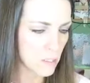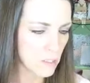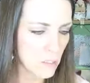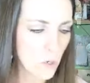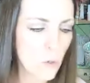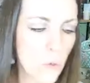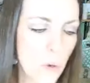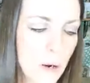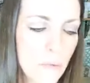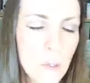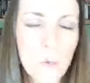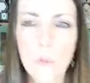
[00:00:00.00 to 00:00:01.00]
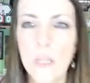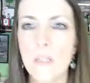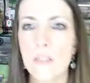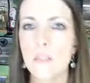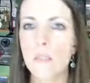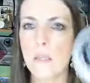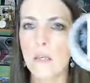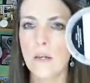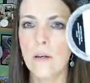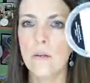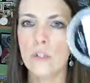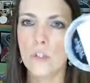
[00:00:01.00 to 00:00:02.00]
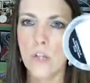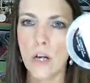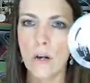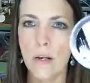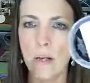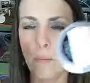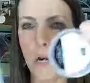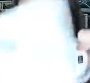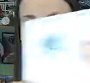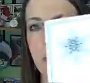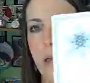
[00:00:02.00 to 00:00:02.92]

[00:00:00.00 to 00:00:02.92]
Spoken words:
so whoever wins the sharing prize,